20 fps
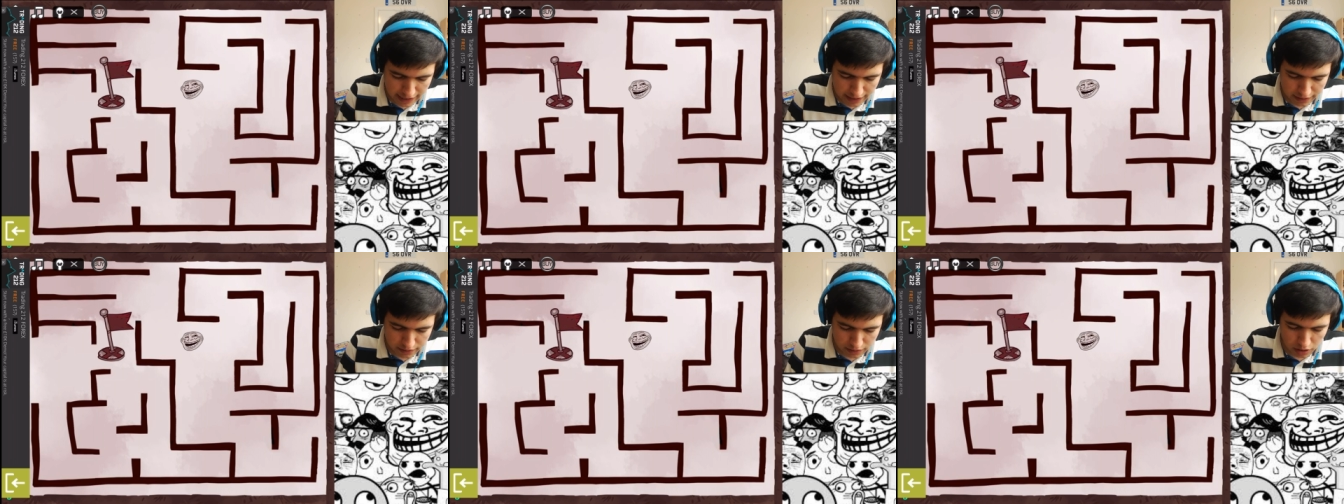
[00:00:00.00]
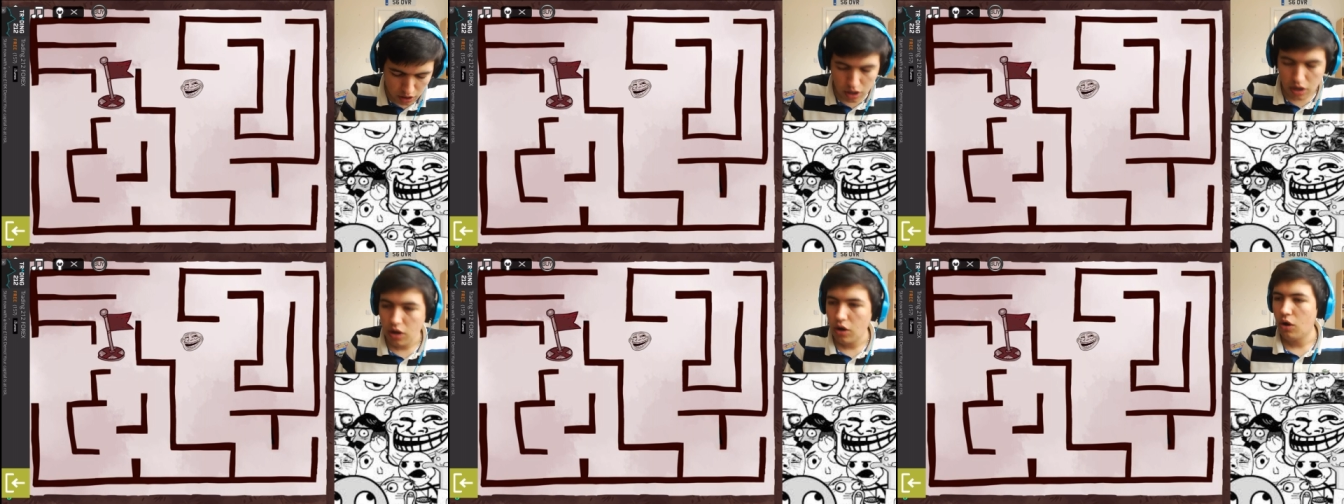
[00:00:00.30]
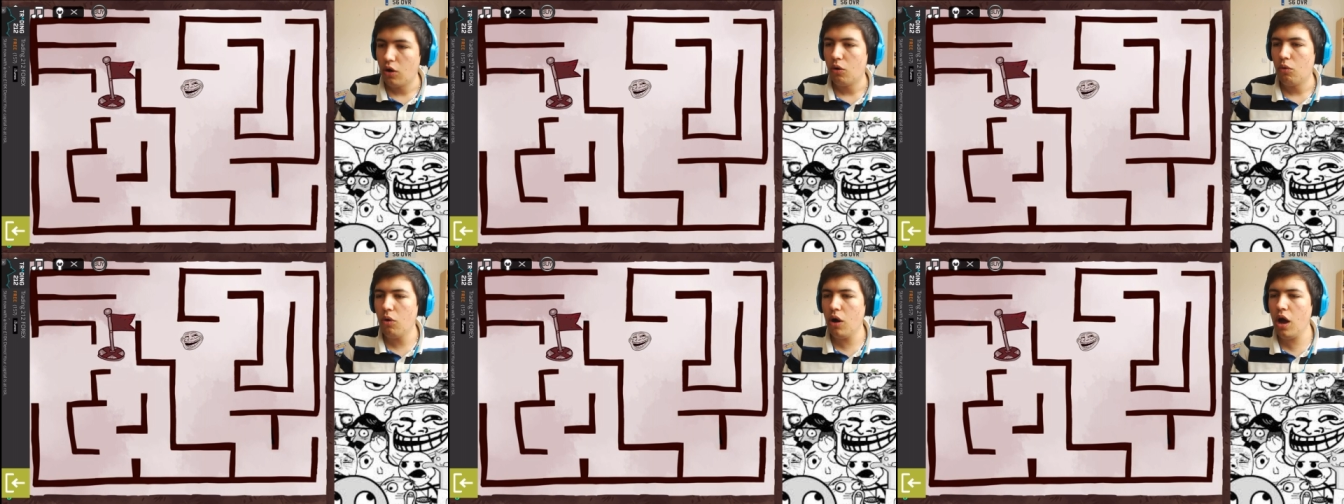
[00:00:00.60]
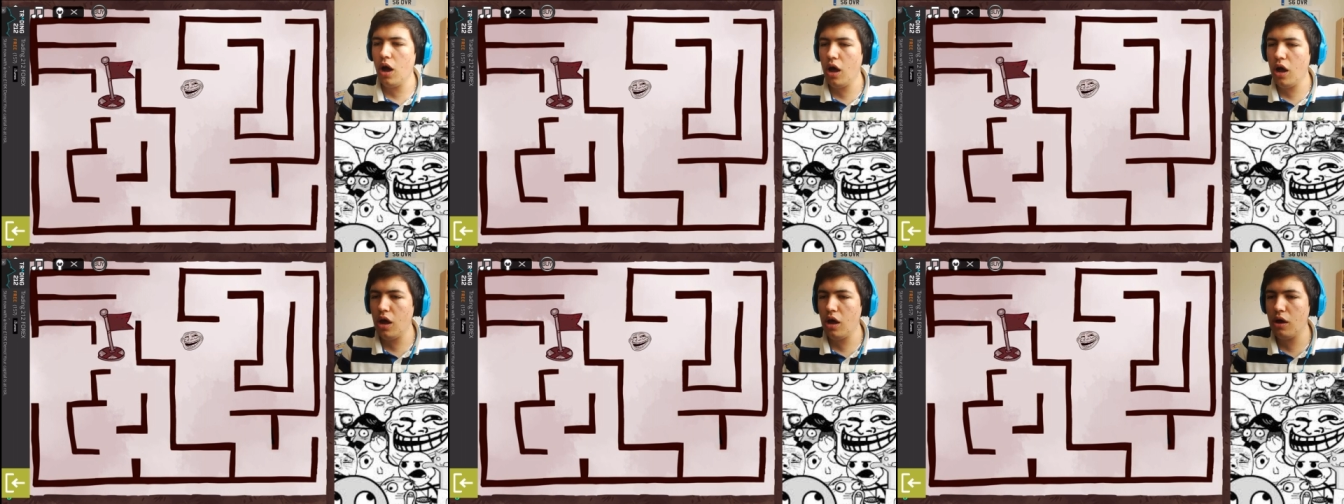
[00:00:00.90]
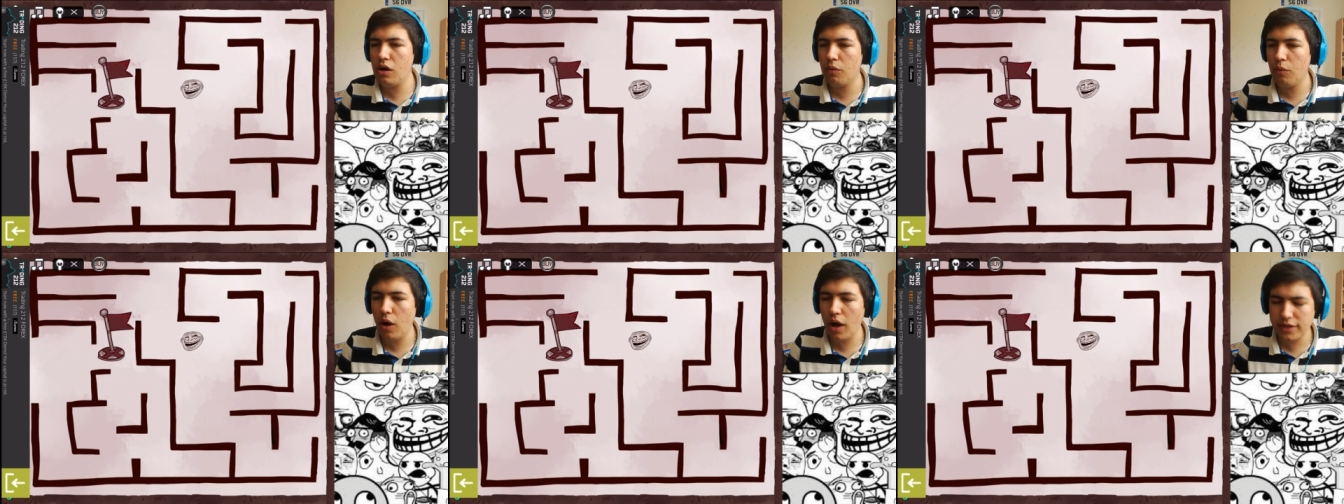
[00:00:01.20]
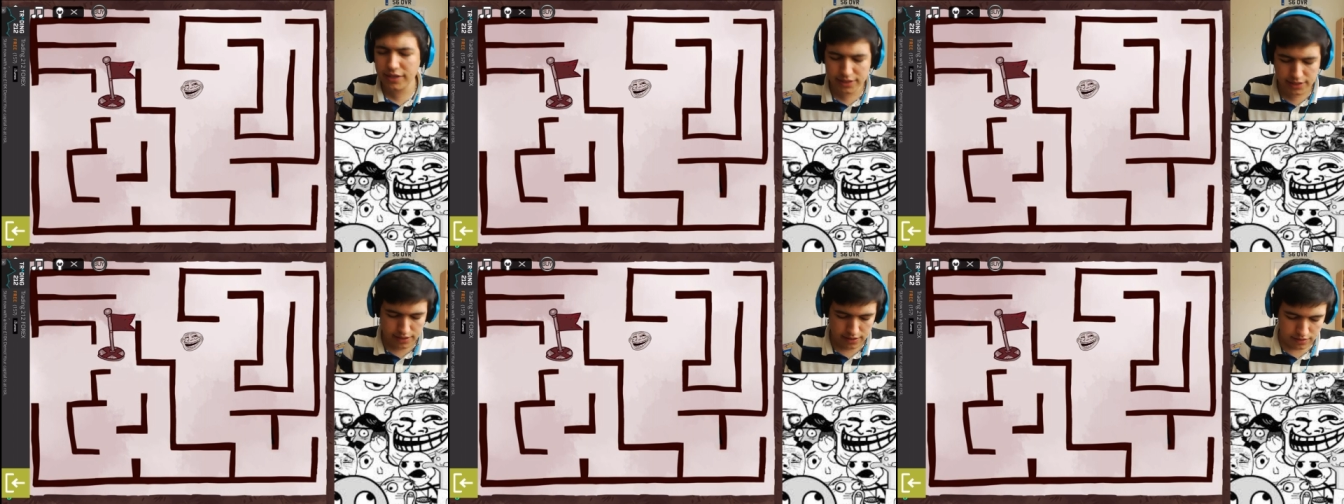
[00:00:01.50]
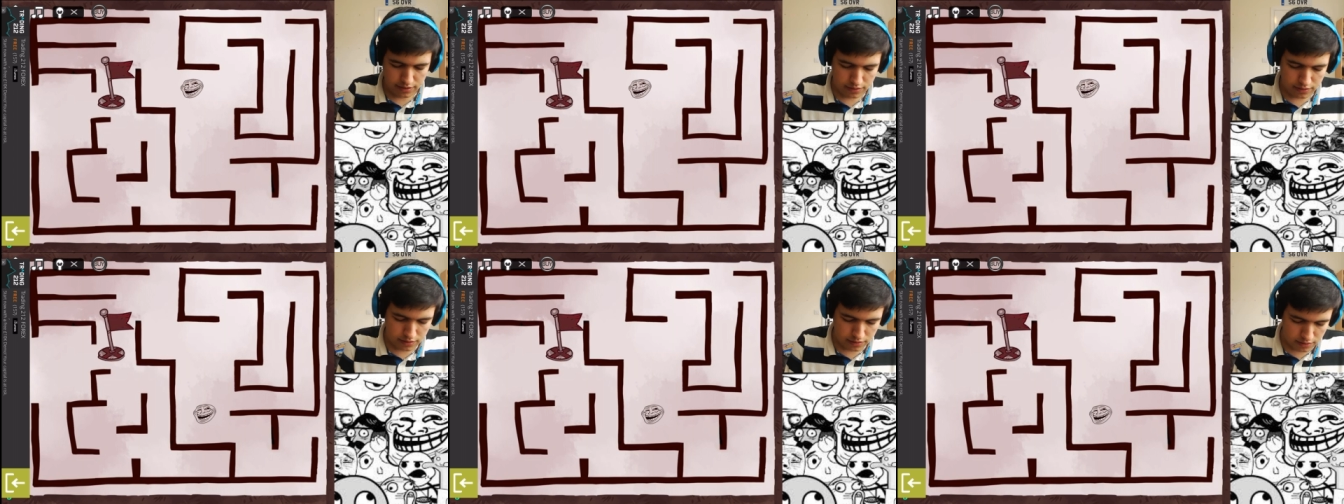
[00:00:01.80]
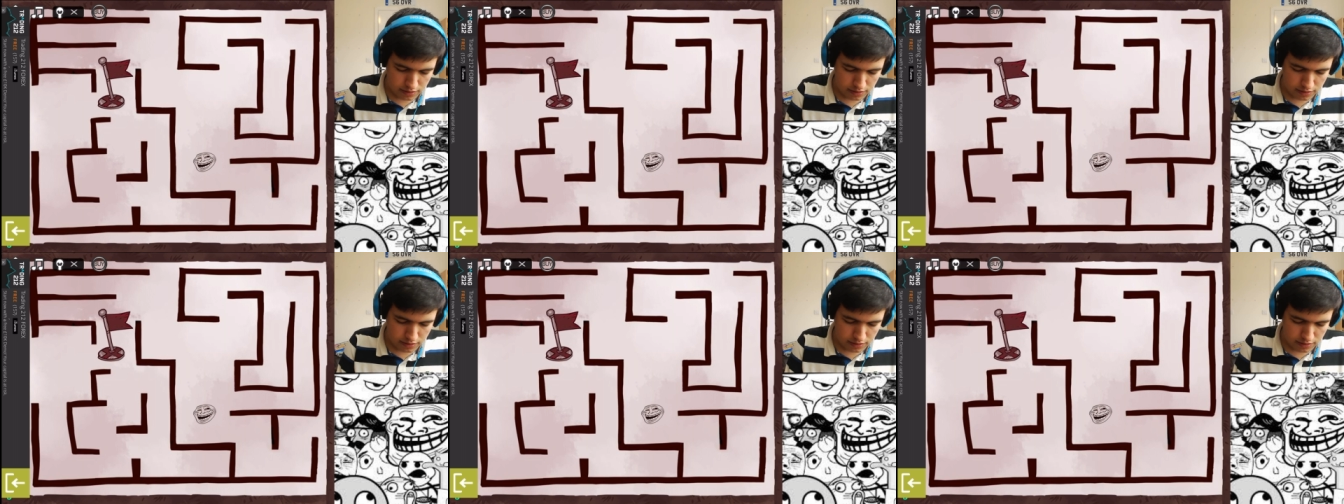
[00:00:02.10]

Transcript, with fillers: it. Whoa, what?